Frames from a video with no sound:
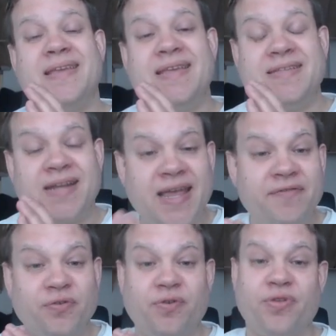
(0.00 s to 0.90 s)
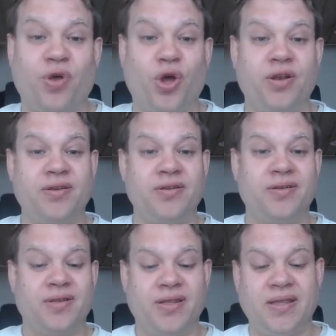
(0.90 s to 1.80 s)
is an afterthought.
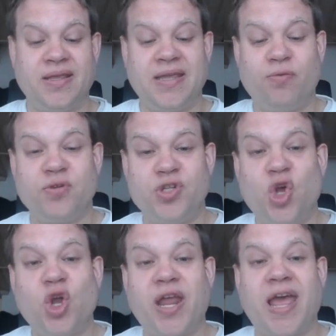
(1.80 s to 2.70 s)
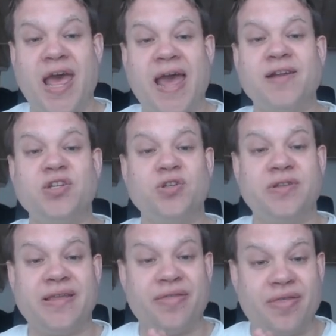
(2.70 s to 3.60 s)
It was not
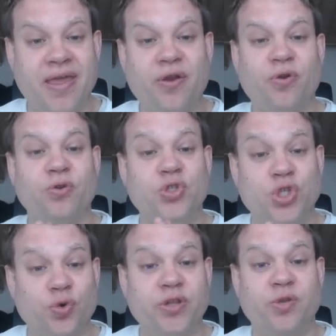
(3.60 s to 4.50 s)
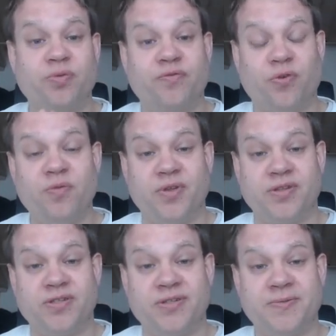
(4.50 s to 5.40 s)
actually there during the
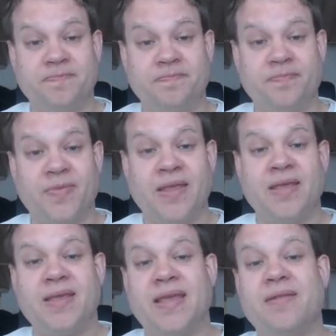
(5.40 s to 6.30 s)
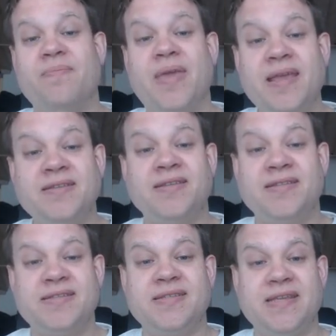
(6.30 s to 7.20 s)
performance. It makes it
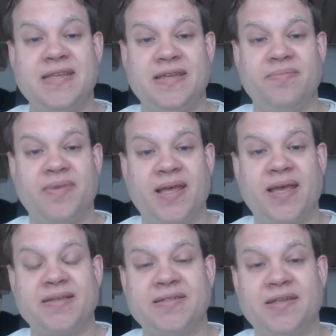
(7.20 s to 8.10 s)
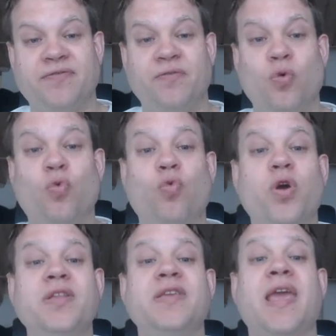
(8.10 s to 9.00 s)
seem as if
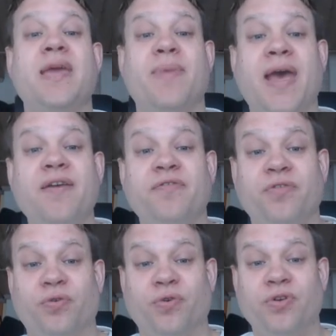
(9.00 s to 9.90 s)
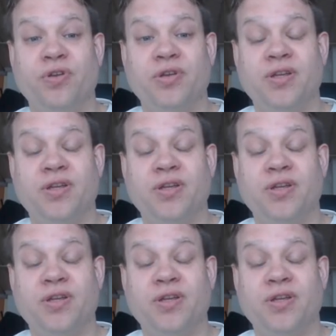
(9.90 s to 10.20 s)
what came after